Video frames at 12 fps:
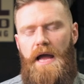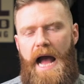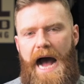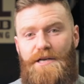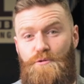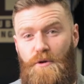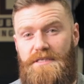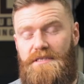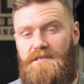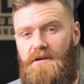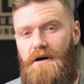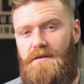I just wanted to
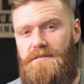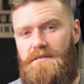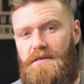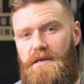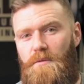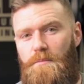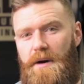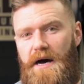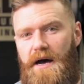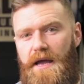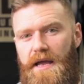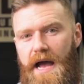start
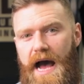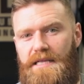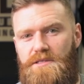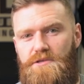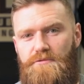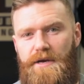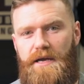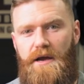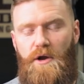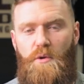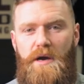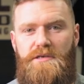by answering
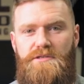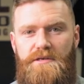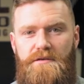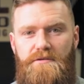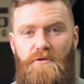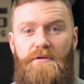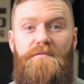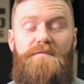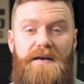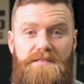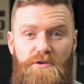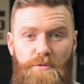a question, or in
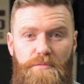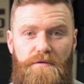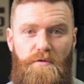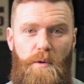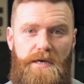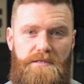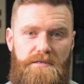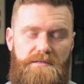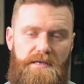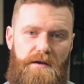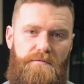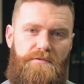fact a number of questions
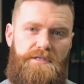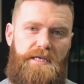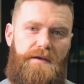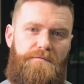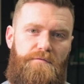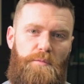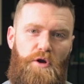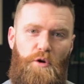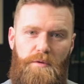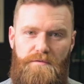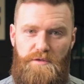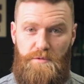that I've received from a
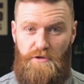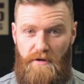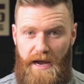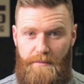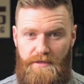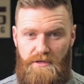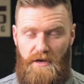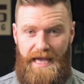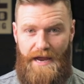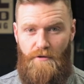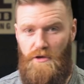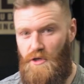couple of subscribers
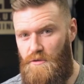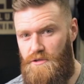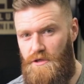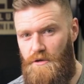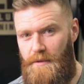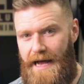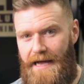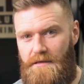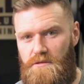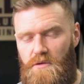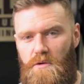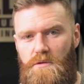here on YouTube
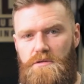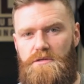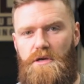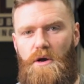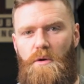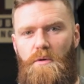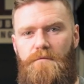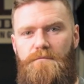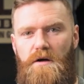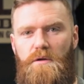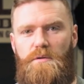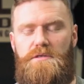and also
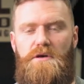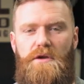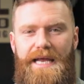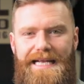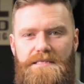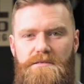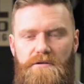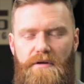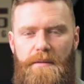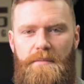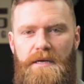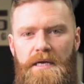followers on Instagram.